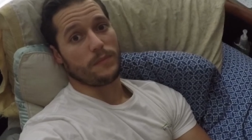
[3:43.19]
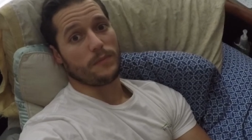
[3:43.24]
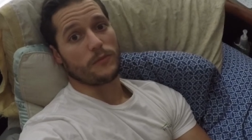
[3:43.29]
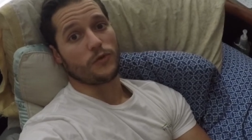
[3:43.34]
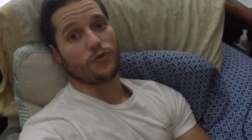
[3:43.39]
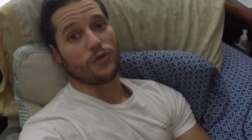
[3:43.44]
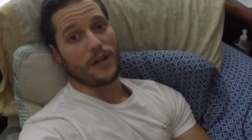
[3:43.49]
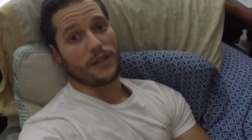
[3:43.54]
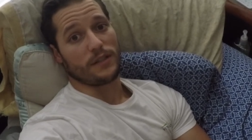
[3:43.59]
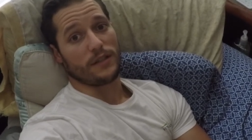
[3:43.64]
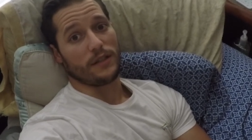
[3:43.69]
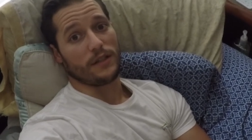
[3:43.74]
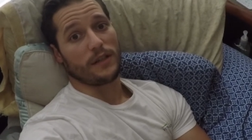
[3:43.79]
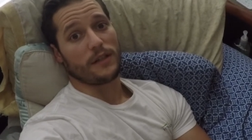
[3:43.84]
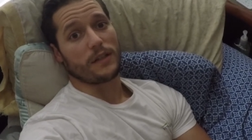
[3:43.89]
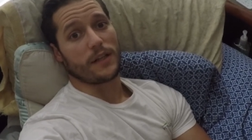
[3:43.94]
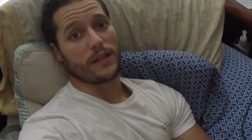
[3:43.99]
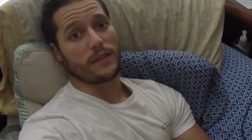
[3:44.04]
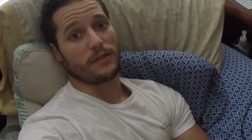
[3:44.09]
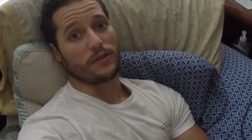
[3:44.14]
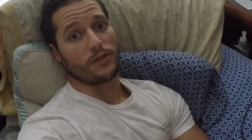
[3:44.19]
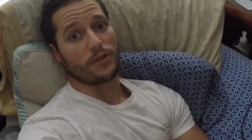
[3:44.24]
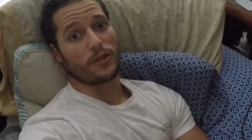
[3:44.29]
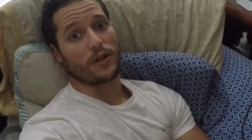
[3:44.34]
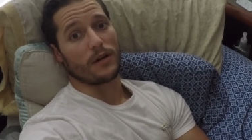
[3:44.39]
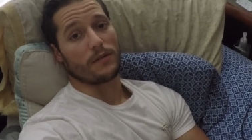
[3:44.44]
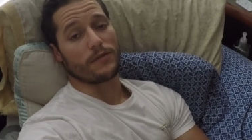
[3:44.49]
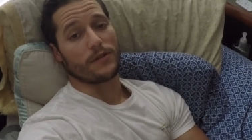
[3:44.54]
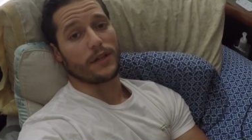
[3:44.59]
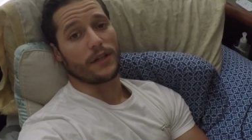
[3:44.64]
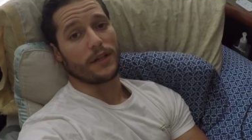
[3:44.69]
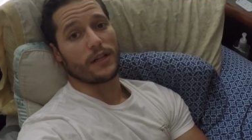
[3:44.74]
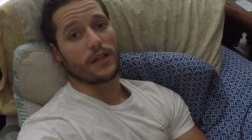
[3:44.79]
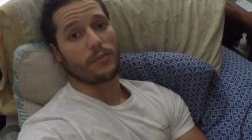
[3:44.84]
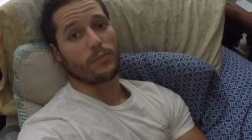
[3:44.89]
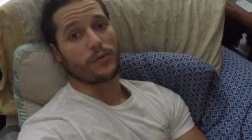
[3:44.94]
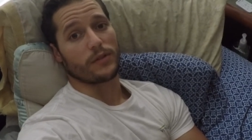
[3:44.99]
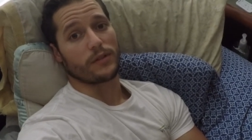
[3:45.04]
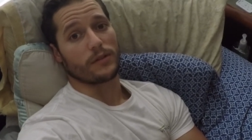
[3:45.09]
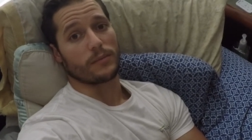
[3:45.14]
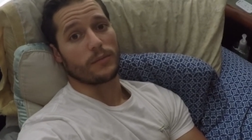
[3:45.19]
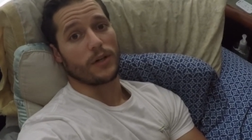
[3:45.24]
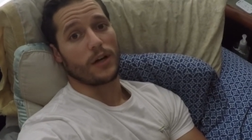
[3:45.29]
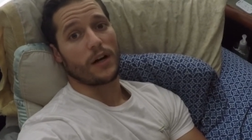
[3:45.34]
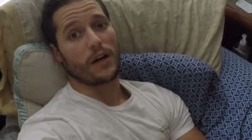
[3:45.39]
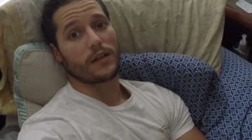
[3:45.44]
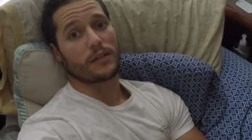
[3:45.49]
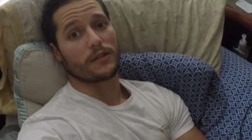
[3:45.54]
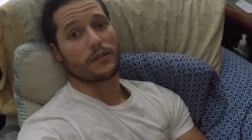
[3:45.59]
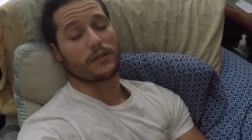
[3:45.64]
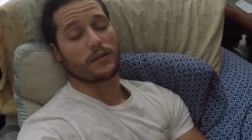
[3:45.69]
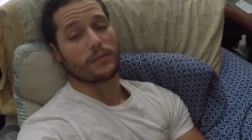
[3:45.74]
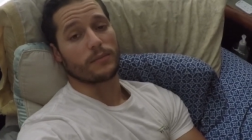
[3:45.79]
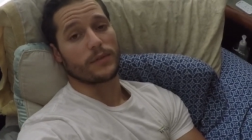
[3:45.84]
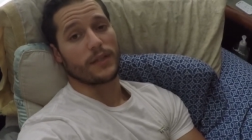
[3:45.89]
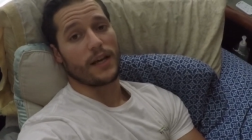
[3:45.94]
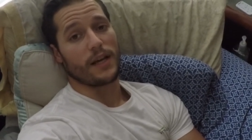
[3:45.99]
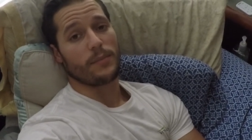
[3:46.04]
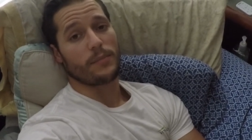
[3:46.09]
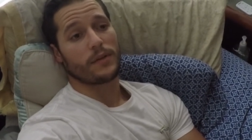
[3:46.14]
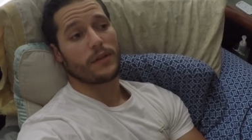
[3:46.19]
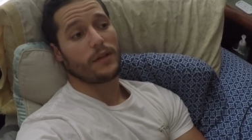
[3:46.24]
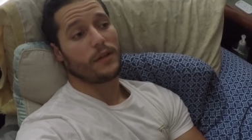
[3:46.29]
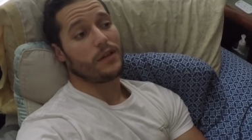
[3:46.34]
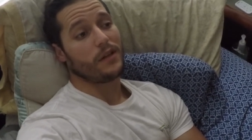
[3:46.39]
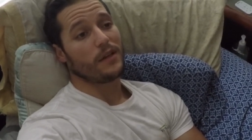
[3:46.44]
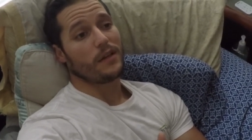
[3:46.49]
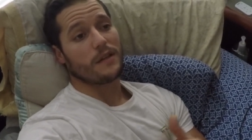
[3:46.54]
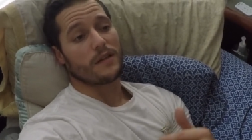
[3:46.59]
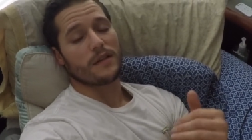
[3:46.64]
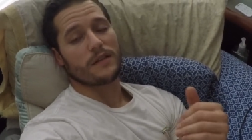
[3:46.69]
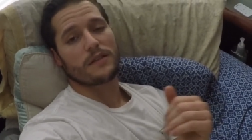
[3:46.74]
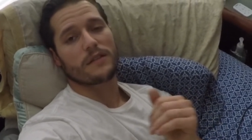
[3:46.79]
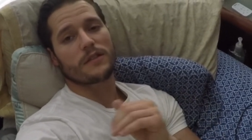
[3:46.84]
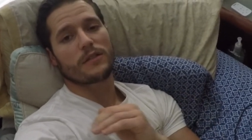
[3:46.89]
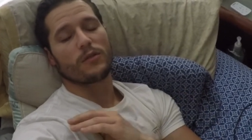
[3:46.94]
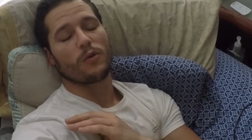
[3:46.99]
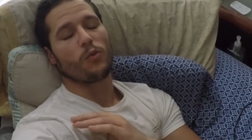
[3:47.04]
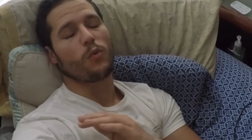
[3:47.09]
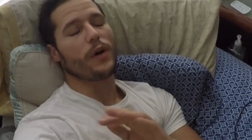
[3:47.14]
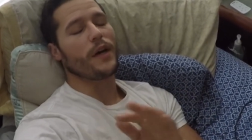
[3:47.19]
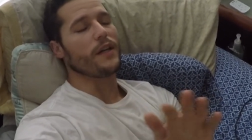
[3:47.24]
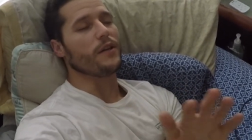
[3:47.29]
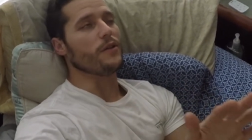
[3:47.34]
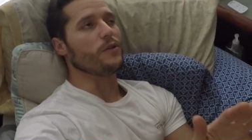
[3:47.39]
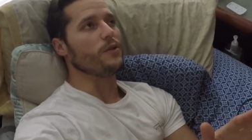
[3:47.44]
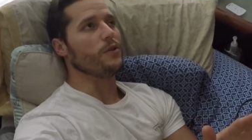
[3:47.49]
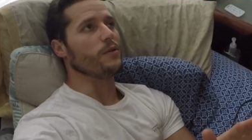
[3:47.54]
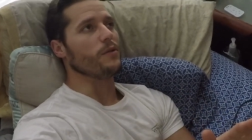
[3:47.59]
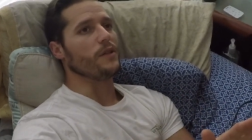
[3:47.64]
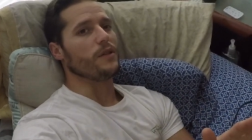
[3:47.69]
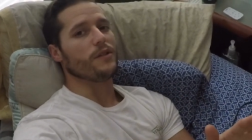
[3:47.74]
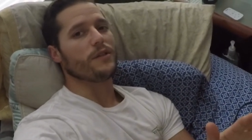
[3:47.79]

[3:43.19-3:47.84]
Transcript: dressing it, like just covering it up with some gauze and some tape, this is the way to do it.